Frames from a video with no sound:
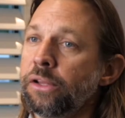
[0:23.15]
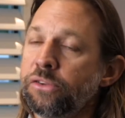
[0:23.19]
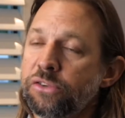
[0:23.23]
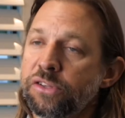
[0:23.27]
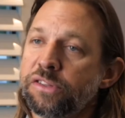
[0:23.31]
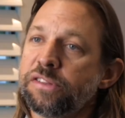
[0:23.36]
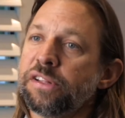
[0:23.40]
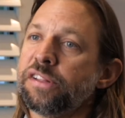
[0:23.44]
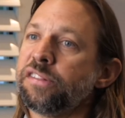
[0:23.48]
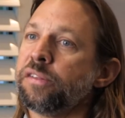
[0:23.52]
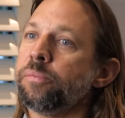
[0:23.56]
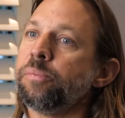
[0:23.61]

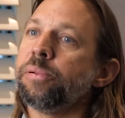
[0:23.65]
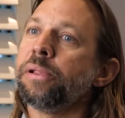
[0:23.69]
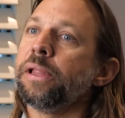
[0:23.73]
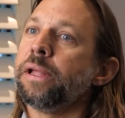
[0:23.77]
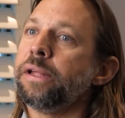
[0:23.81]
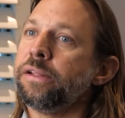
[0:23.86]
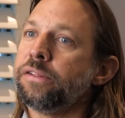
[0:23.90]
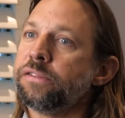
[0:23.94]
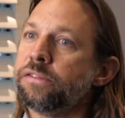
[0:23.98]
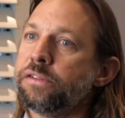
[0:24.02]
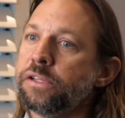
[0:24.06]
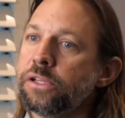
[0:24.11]
just as a
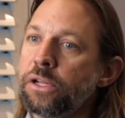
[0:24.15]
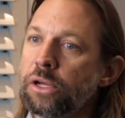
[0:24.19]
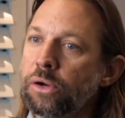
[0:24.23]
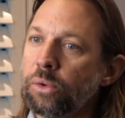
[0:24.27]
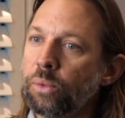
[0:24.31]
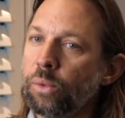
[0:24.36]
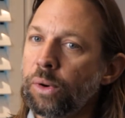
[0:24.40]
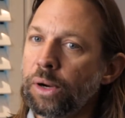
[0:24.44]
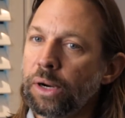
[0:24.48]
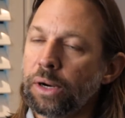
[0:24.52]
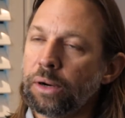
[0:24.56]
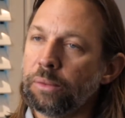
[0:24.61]
place, you know,
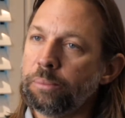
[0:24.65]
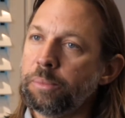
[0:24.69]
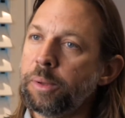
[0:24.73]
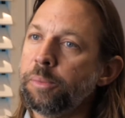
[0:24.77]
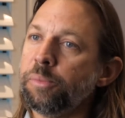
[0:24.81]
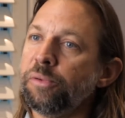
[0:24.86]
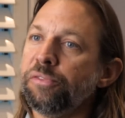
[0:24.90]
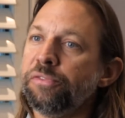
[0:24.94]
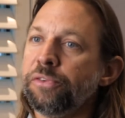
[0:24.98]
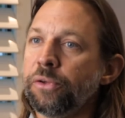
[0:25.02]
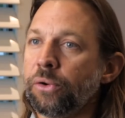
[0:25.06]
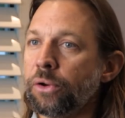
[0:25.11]
where
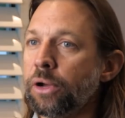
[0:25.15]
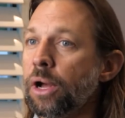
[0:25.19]
people feel